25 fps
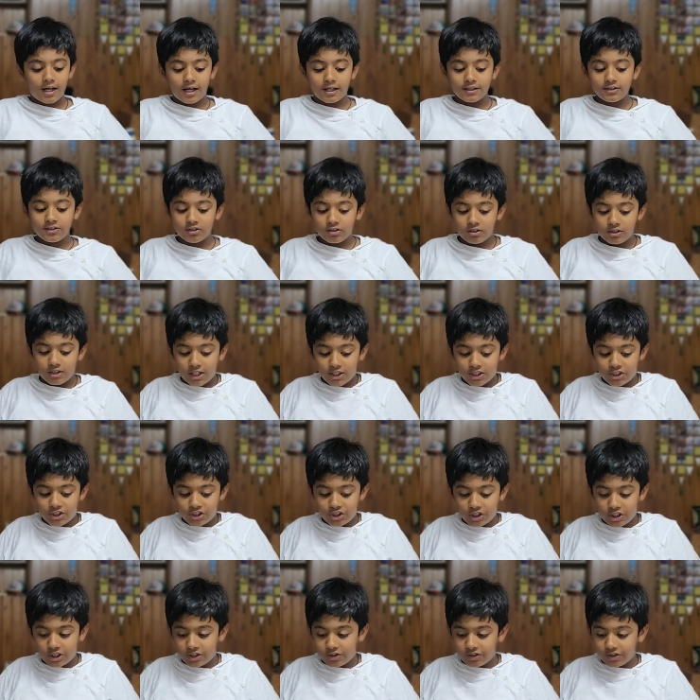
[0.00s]
other
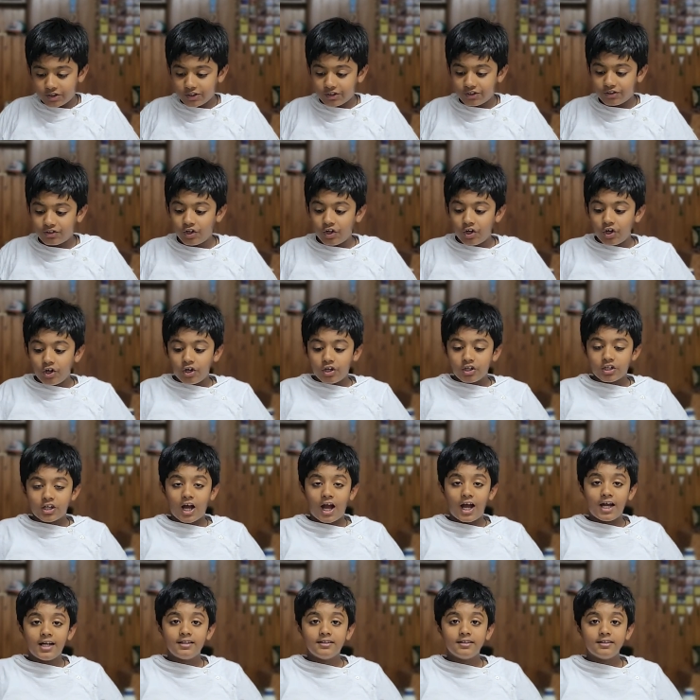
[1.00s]
legendaries
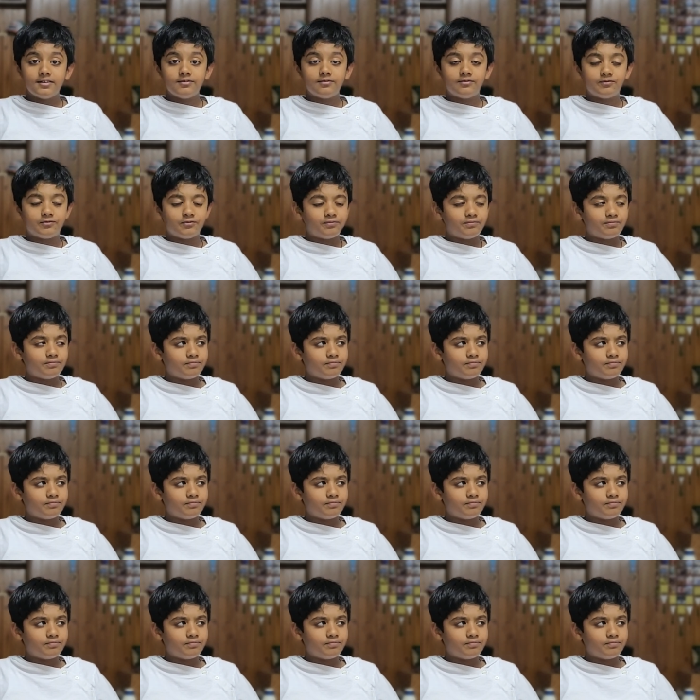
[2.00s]
kind of